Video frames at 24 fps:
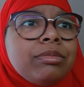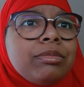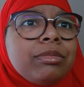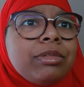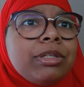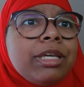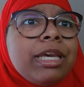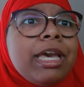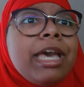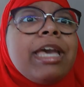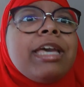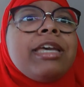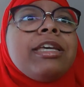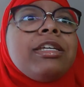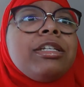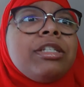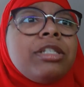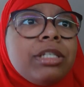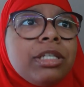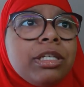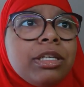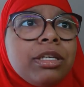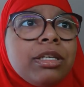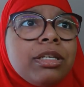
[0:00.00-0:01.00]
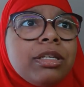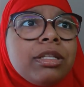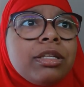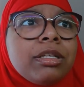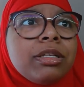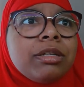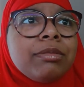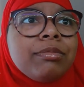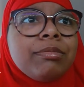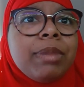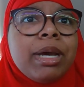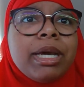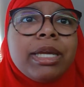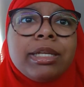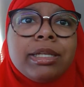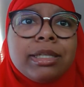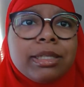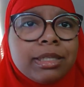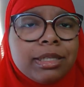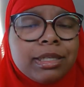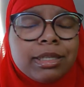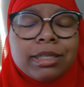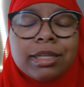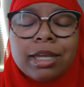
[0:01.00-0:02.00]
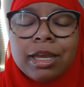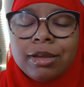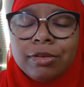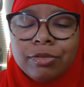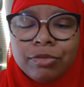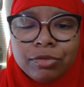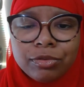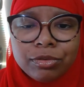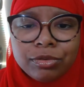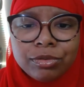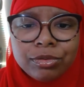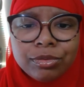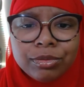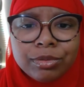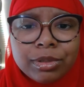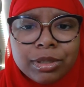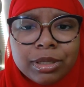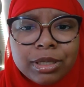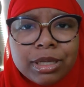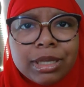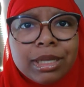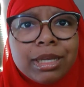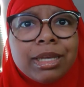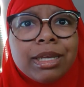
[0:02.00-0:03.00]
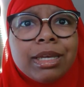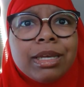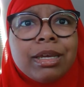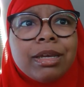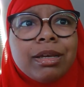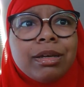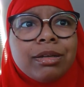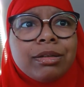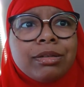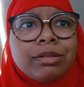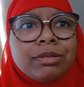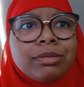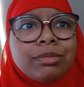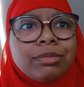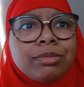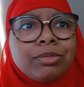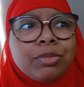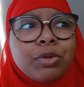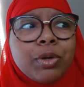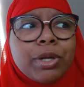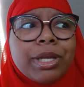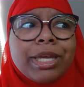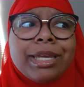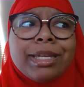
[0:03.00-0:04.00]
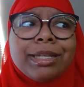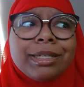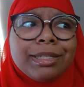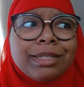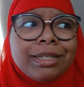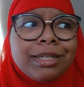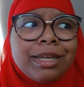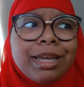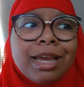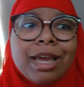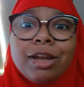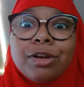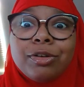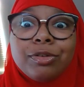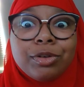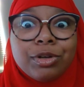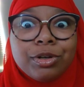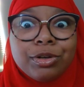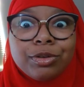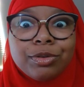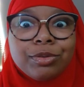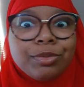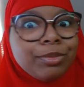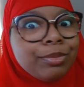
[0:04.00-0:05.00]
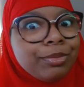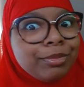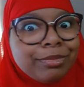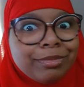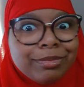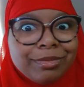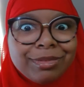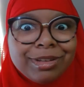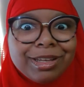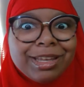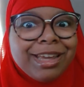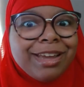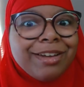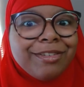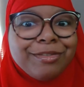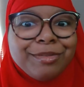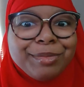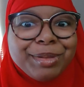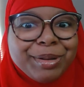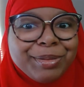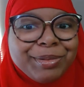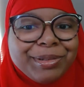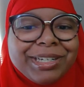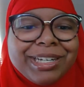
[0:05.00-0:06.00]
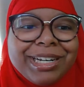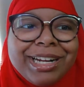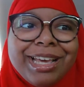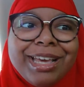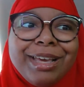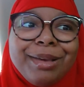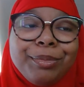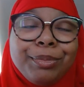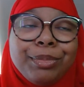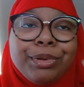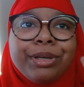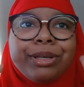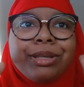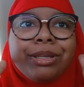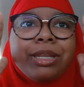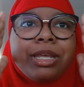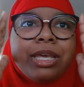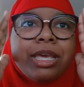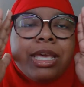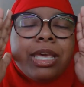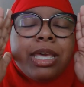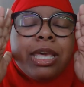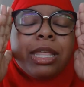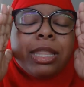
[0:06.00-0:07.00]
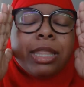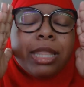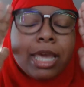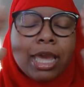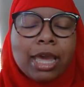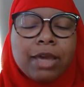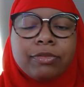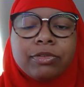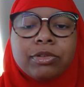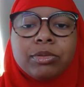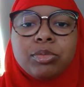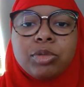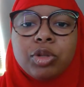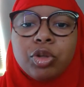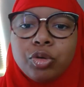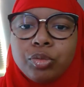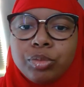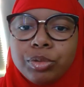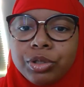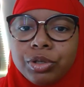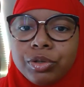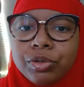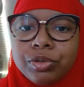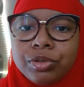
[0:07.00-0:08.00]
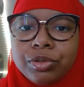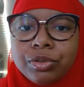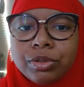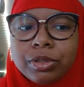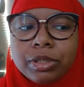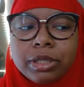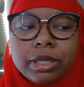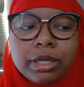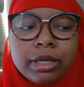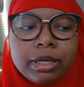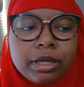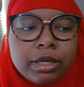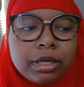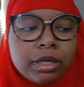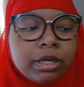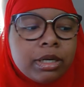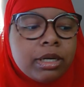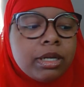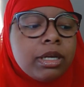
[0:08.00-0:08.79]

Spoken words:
Keiichi, the Mightiest Disciple, or Kenshi. I don't know. Can't remember the name, but they have some dope shows on there.